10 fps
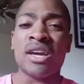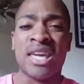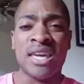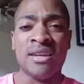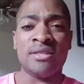
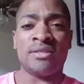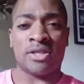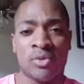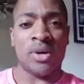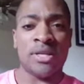kids,
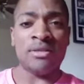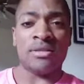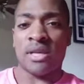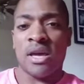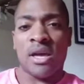the
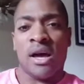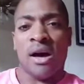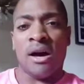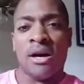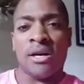twins,
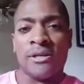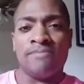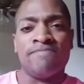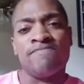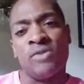
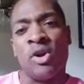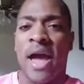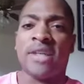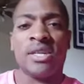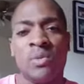their
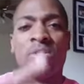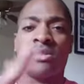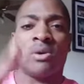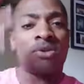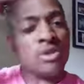acting was
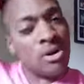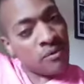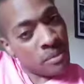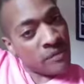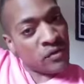
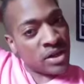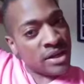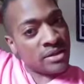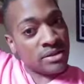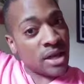so. I mean, for
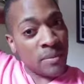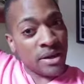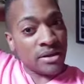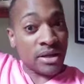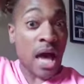kids, I
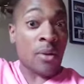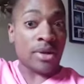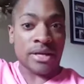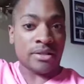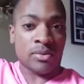mean,
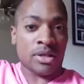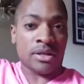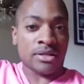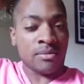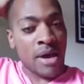nowadays it really
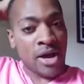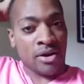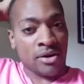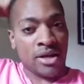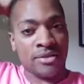doesn't
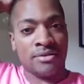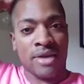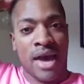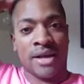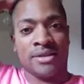matter.
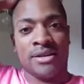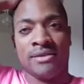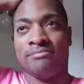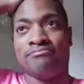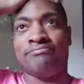Kids
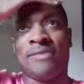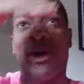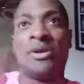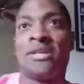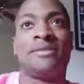acting
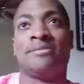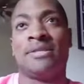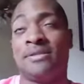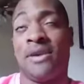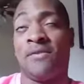nowadays
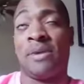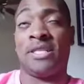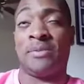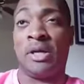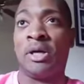is never meant
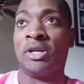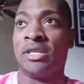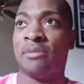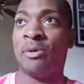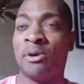to be good
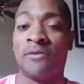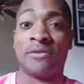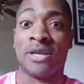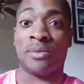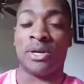anymore for
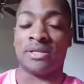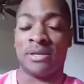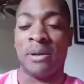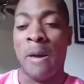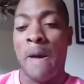some reason.